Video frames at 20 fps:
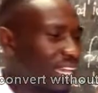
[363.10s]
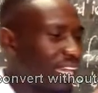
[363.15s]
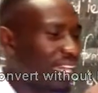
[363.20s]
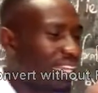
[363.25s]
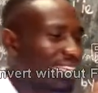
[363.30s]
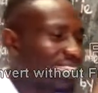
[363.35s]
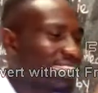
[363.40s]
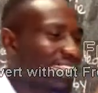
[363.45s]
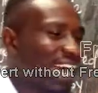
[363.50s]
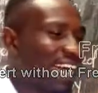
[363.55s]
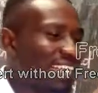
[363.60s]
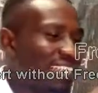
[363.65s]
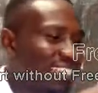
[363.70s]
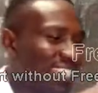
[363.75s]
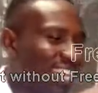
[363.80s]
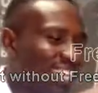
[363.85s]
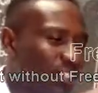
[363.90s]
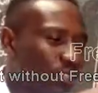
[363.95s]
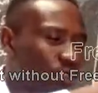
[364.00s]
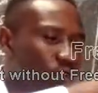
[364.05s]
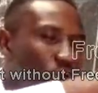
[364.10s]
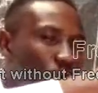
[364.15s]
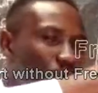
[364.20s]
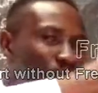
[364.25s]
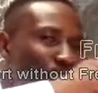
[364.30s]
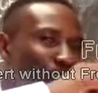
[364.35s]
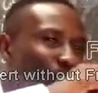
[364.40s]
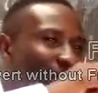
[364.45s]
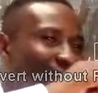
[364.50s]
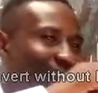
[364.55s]
it has that top
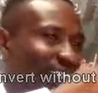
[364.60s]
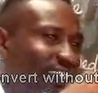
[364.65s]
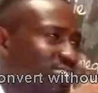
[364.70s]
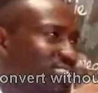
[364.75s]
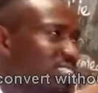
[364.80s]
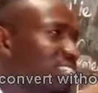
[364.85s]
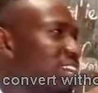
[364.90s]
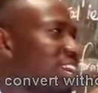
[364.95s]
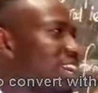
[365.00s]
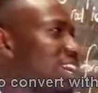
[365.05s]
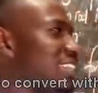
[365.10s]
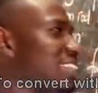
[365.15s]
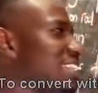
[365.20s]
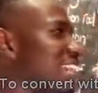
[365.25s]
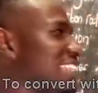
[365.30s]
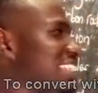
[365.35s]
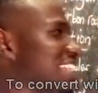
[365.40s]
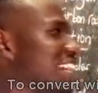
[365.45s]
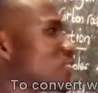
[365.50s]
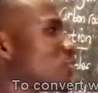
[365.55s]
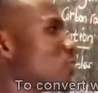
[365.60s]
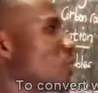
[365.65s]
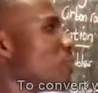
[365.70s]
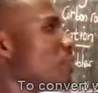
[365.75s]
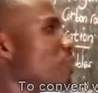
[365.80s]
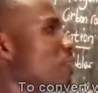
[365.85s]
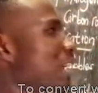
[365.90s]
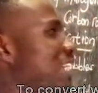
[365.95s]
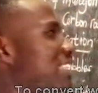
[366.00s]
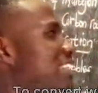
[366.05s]
part. That top
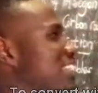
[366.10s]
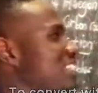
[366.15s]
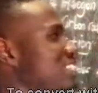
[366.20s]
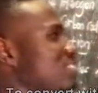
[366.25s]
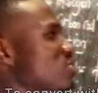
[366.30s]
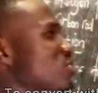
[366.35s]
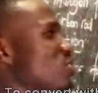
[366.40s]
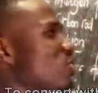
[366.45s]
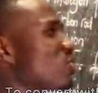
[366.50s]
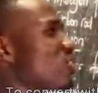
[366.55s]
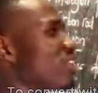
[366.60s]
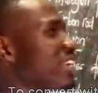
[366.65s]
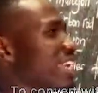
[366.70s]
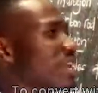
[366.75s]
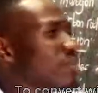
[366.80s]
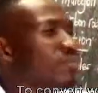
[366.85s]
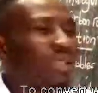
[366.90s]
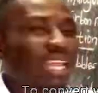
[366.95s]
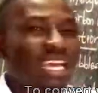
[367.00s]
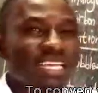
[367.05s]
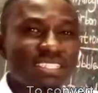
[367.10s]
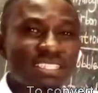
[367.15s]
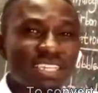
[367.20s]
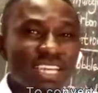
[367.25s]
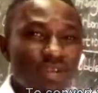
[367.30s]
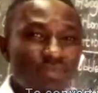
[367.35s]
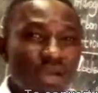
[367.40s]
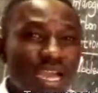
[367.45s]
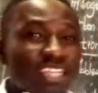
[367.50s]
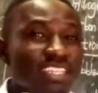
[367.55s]
part is called a blaster,
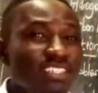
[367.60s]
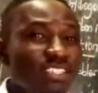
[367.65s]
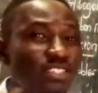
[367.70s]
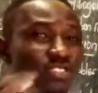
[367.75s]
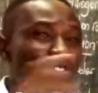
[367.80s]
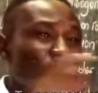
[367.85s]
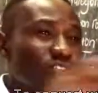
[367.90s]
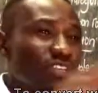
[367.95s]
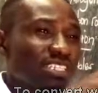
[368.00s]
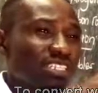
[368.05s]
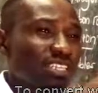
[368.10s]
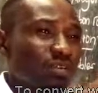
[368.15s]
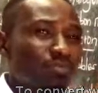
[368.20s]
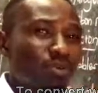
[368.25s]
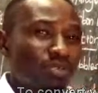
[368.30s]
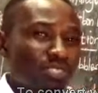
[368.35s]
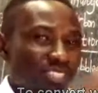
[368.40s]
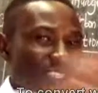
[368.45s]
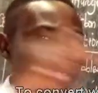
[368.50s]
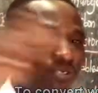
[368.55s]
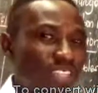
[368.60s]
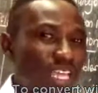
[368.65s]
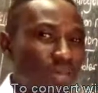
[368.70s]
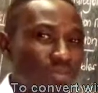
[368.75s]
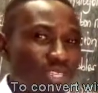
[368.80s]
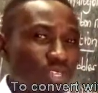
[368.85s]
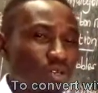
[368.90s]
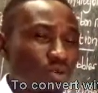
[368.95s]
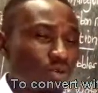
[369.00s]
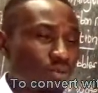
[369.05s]
and it is always the positive
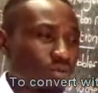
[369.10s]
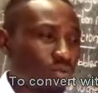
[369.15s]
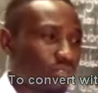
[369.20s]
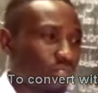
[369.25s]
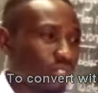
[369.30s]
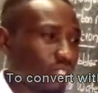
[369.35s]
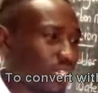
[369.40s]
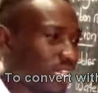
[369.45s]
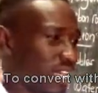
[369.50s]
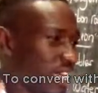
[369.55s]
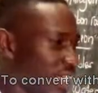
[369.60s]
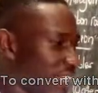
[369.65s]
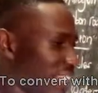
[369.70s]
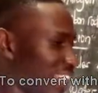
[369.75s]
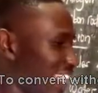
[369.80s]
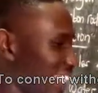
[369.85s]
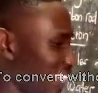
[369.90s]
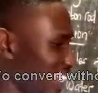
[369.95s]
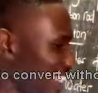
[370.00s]
terminal. Then it